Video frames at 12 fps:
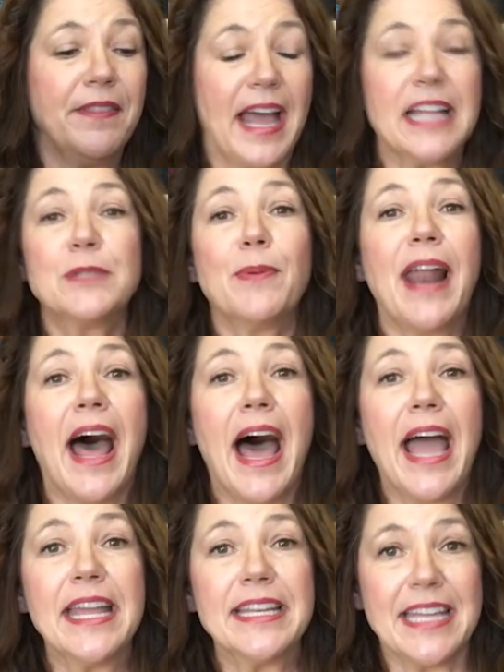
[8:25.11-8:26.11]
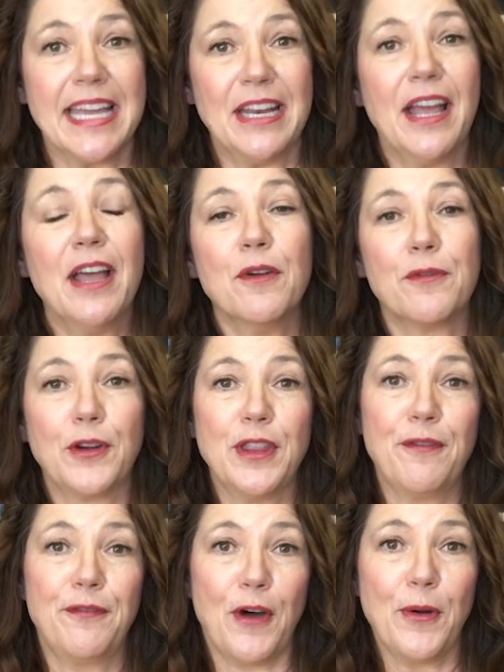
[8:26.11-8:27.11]
That's what I did
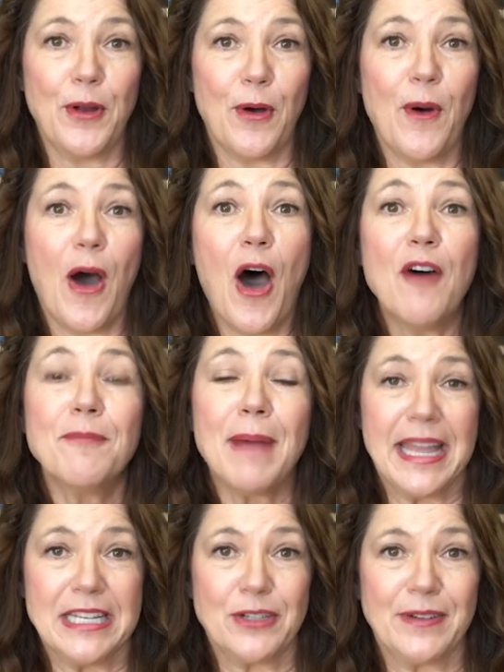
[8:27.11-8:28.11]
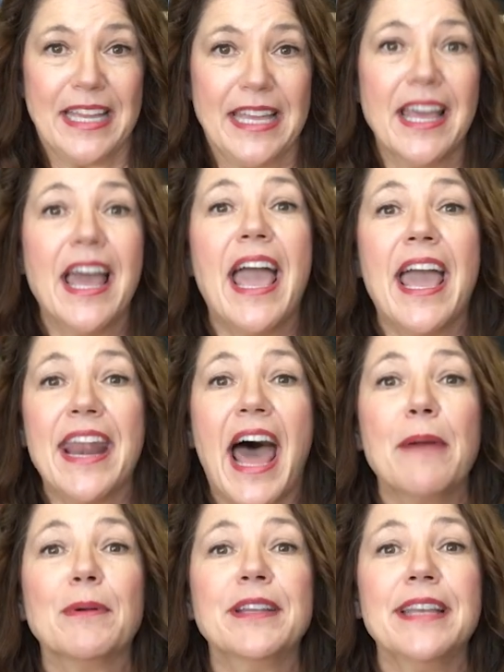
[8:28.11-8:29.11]
for the photo of my tree,
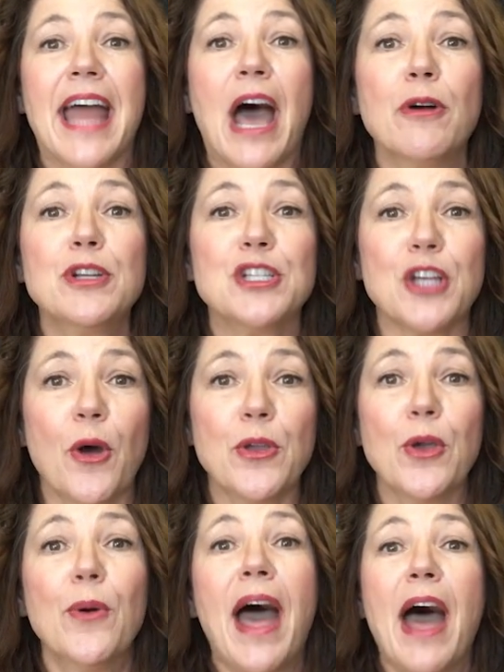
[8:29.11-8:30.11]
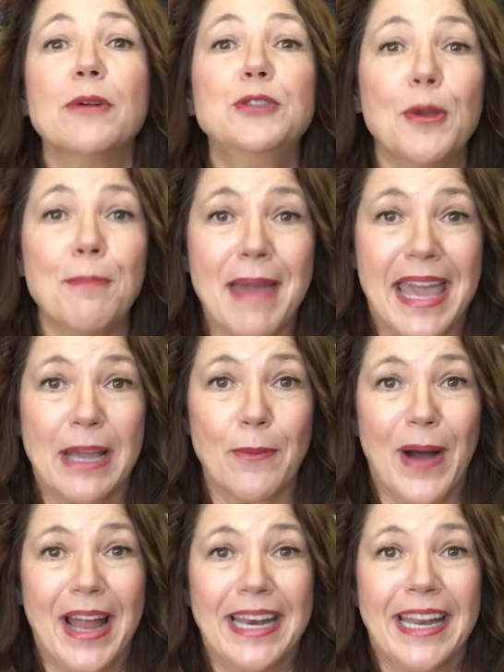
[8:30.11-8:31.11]
and I will now show you how to
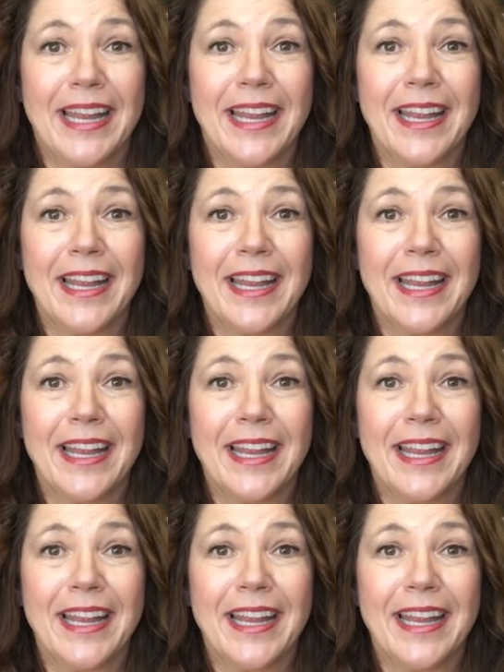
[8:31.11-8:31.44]
make one.